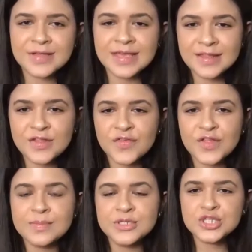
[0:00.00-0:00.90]
in the
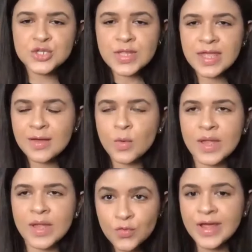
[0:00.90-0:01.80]
film, did you think when
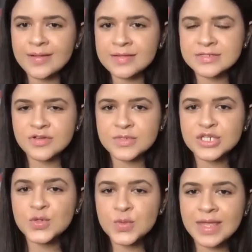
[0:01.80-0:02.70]
you read the script, did
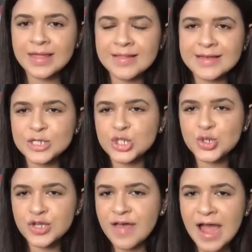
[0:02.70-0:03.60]
you think that it should
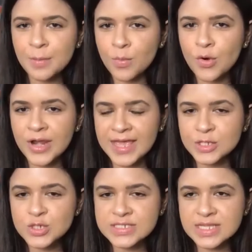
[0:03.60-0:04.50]
have had more
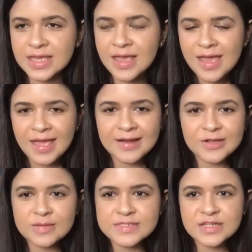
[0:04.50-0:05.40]
agency in
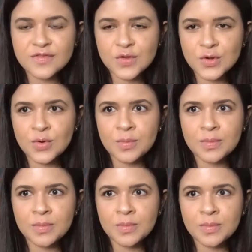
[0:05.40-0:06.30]
terms of, you know,
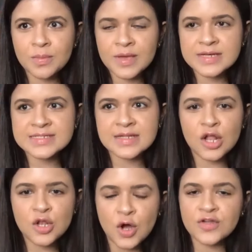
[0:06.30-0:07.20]
because a
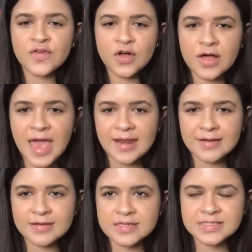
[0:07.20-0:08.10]
lot of her character
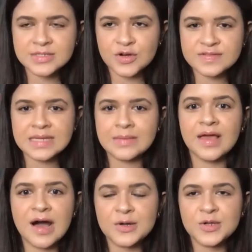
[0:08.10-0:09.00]
is sort of seeming
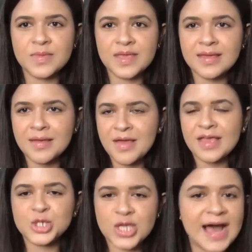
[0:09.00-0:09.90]
out to be,
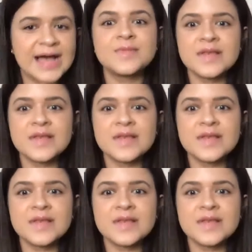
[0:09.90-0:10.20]
she has been